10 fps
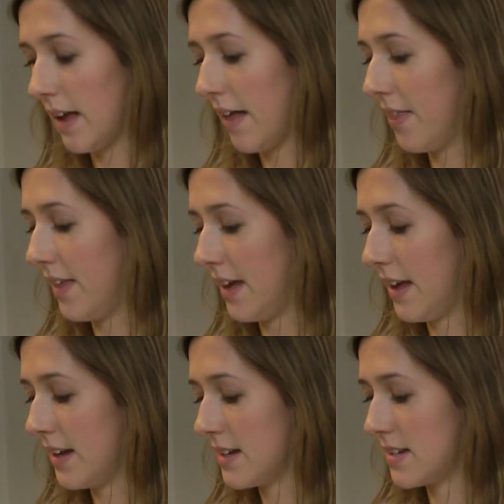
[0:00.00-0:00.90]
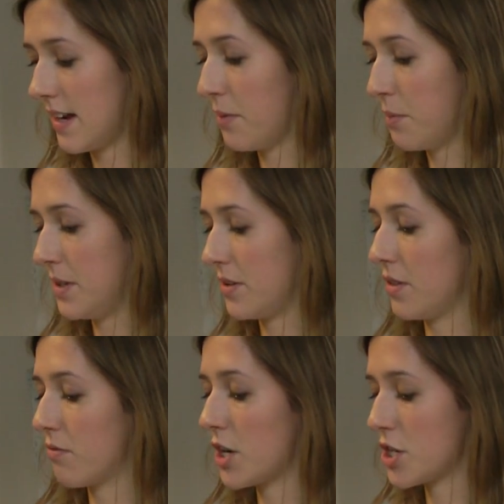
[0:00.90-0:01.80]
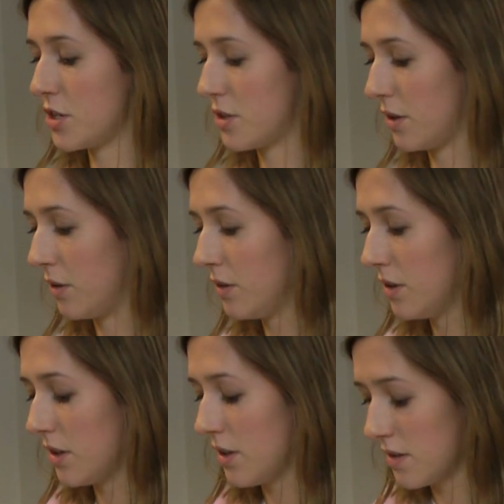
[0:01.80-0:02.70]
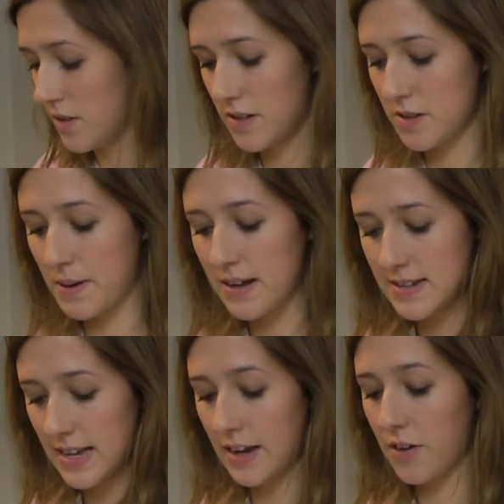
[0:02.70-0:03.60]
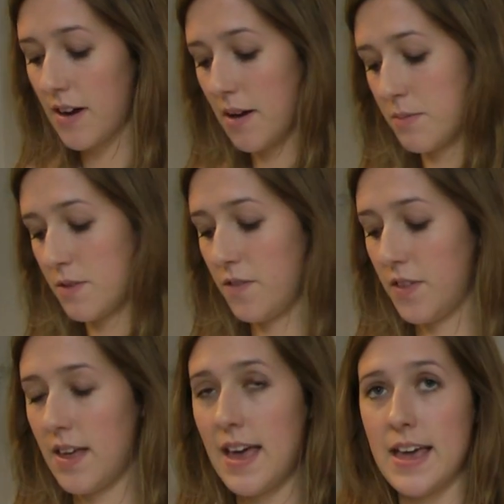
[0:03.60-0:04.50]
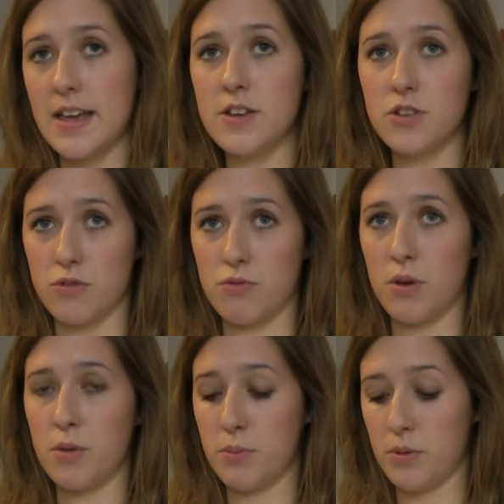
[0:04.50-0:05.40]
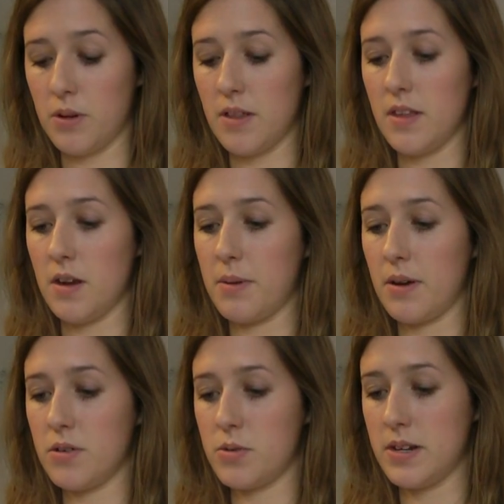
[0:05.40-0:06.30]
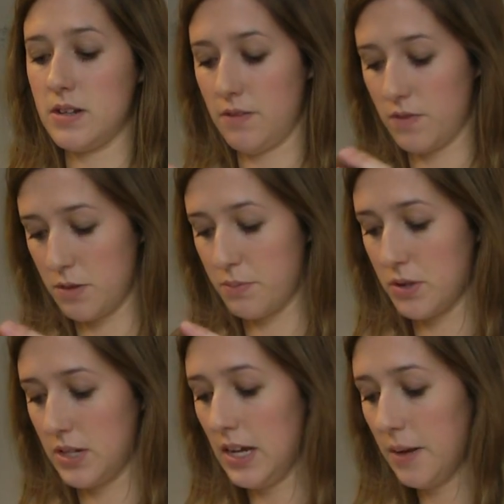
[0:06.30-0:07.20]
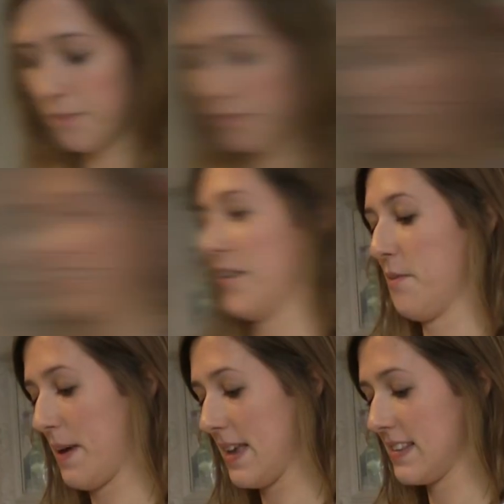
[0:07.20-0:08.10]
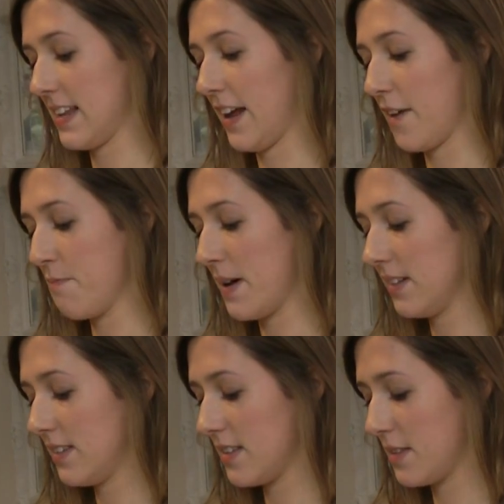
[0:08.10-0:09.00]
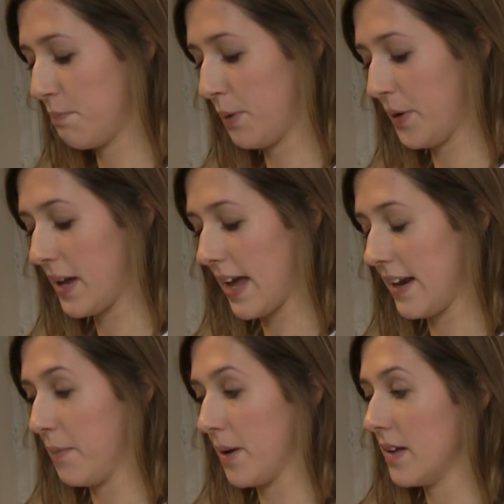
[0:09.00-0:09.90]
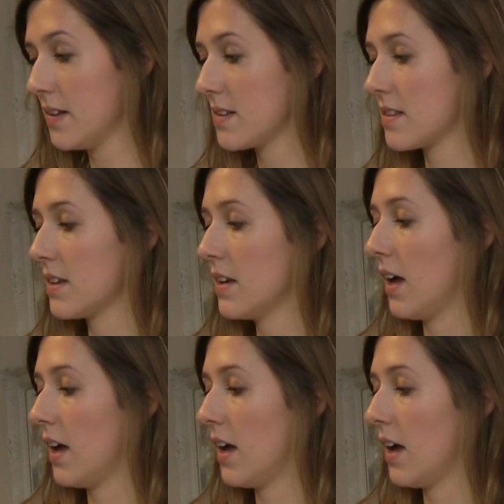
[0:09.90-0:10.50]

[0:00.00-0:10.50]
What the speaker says: And then today we'll be doing the Russian doll. So it's about 10 grams for the head, just roll the ball, and then about 20 for the body. So basically I've melted the blue candy melts.